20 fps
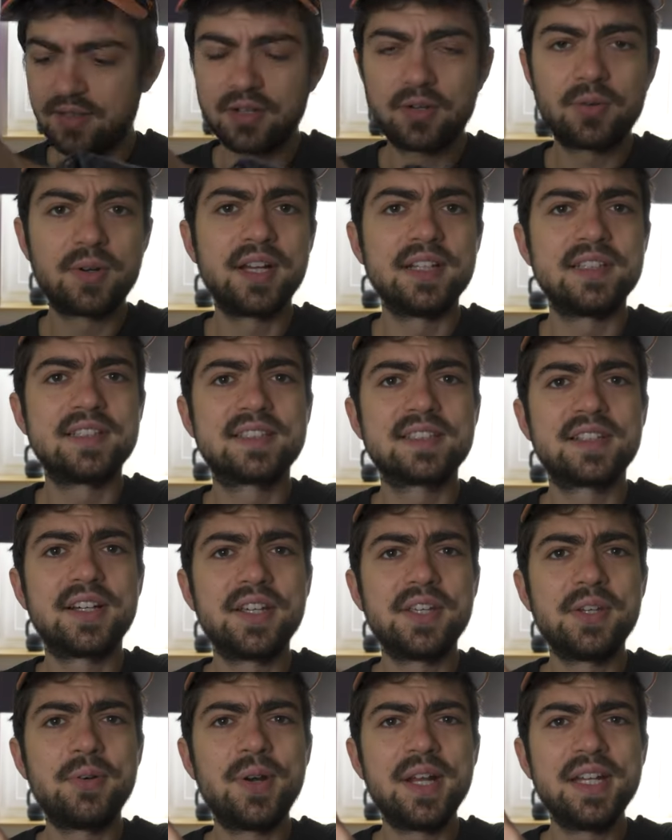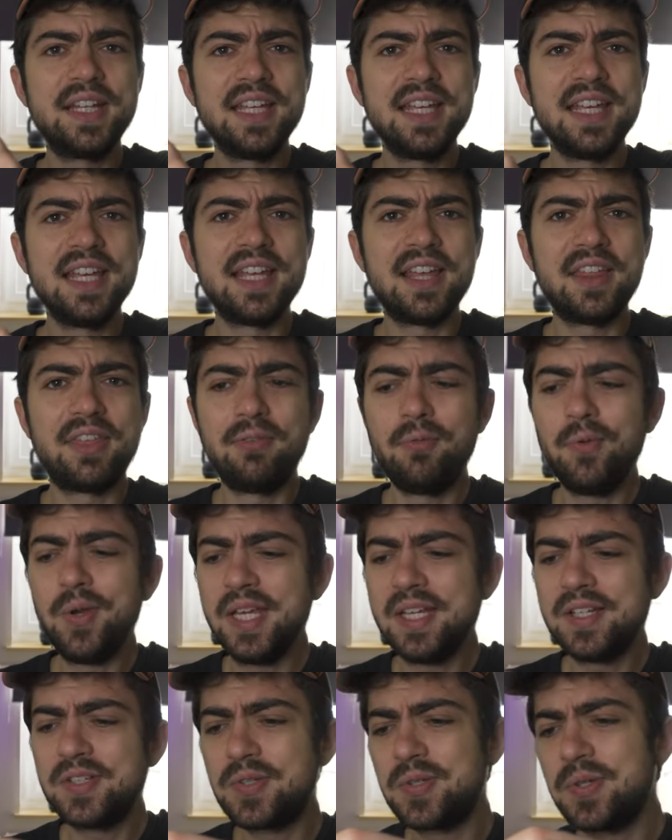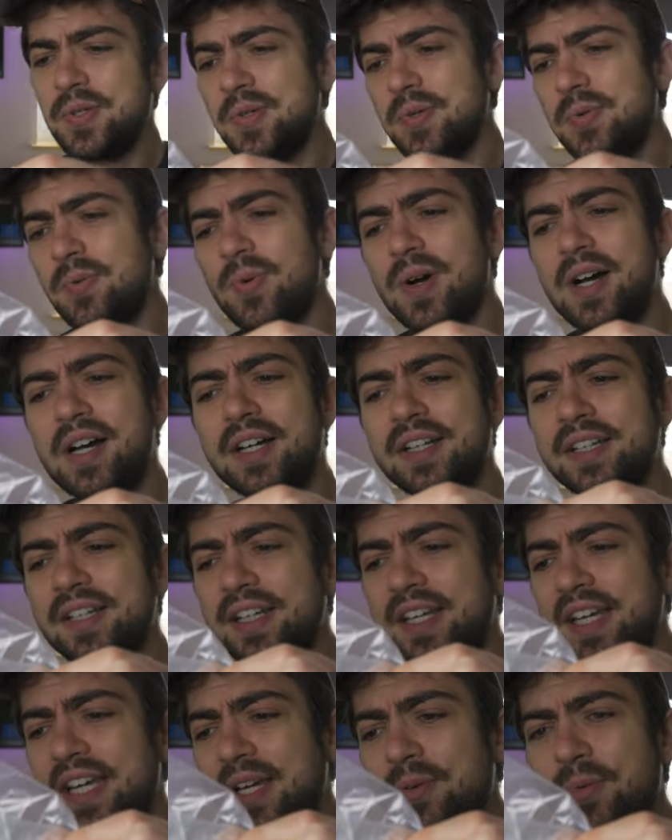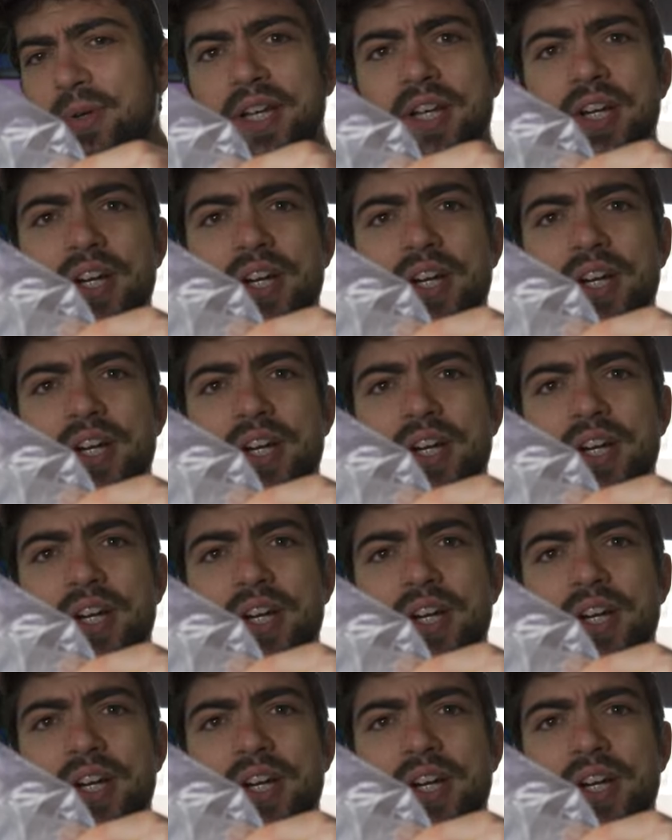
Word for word: All right, are you ready? Three, two, one, here we